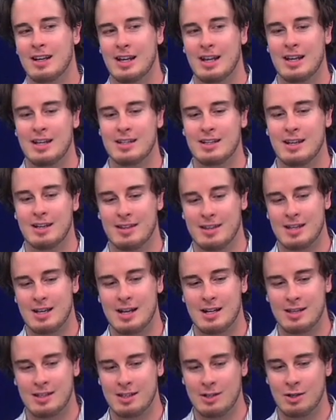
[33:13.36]
and uh, the
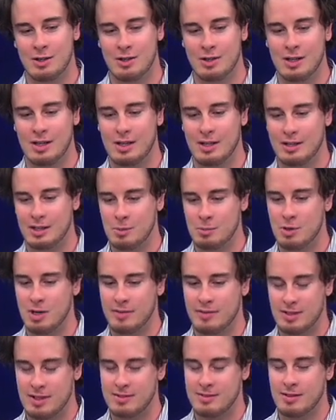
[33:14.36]
color, you know, uh, you might
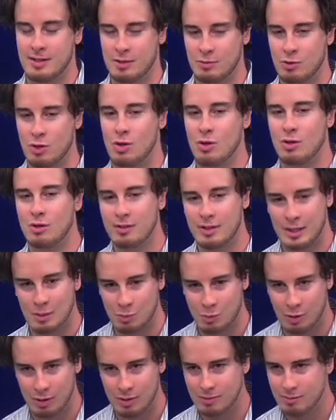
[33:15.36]
have done something wrong. It
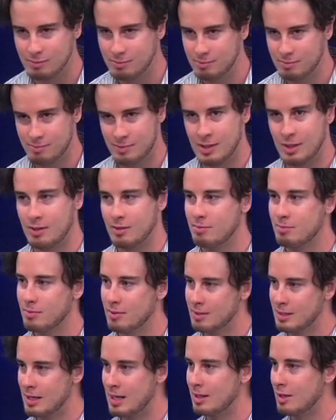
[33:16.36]
won't, you know,
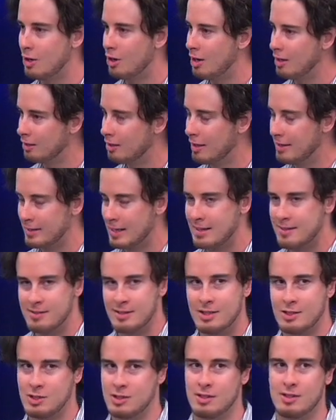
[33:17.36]
color highlight that
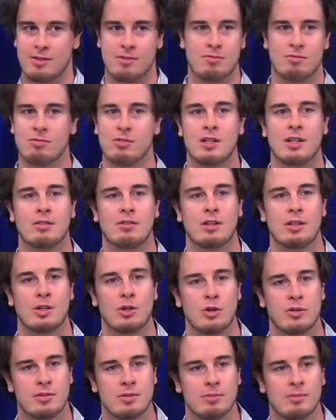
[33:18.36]
section. It's really, really
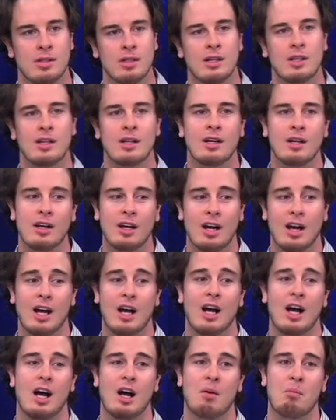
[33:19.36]
awesome.
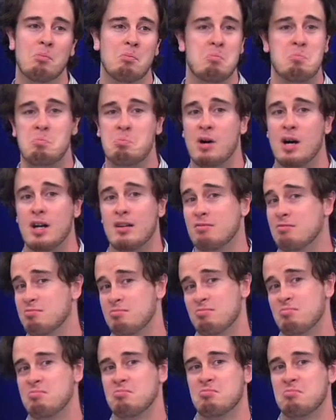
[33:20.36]
Um, but,
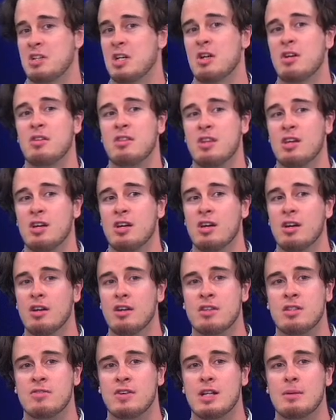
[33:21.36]
you know,
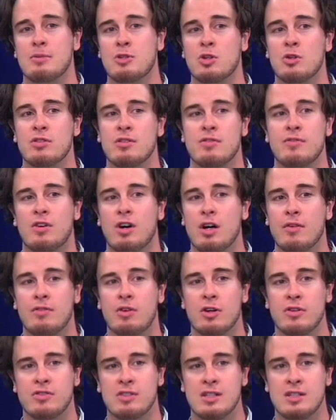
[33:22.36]
the developer tools in
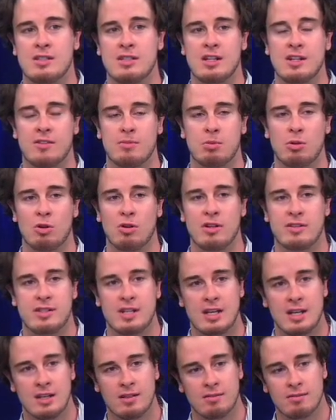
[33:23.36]
Firefox, Internet Explorer
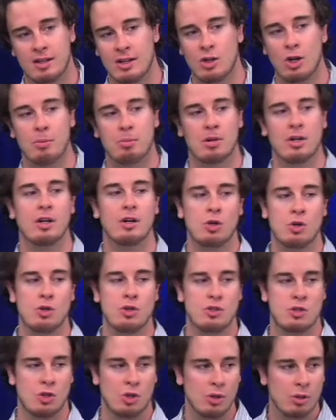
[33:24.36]
10 and Opera are
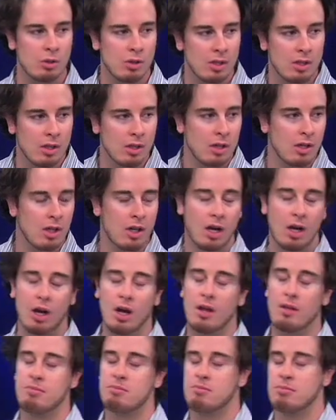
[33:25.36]
good too.
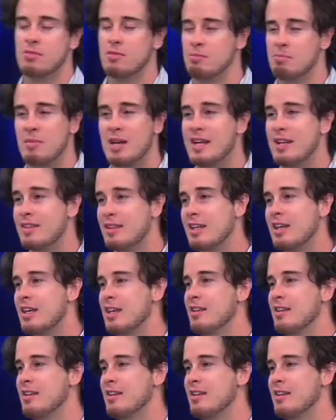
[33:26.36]
Uh, main thing